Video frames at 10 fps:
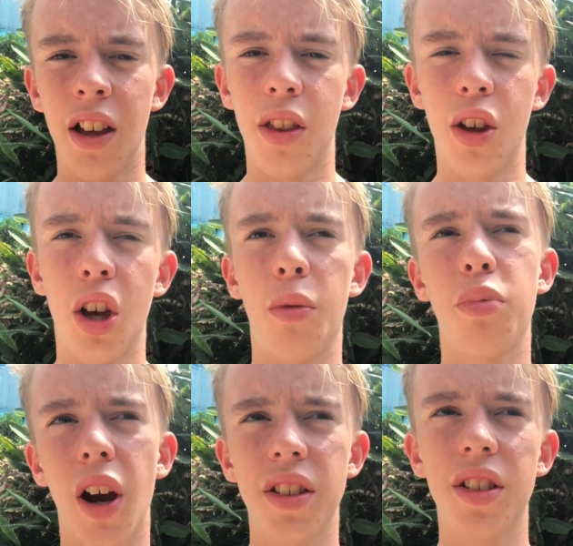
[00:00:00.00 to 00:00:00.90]
The
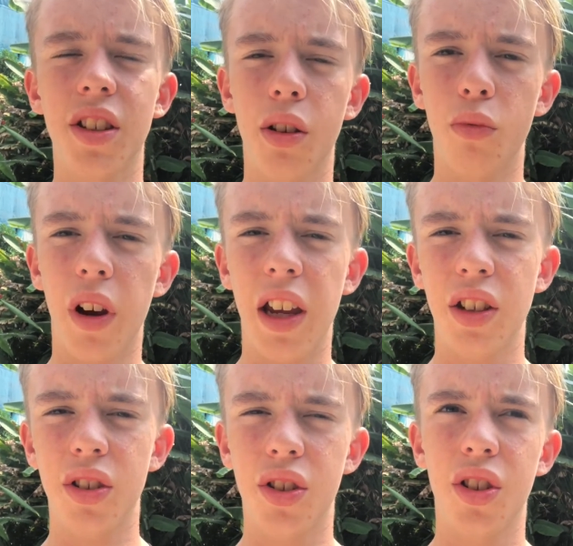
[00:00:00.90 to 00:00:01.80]
prices can
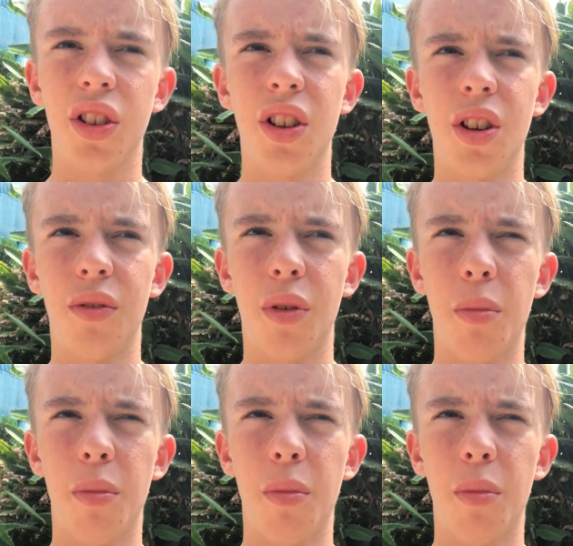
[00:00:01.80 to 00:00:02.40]
range from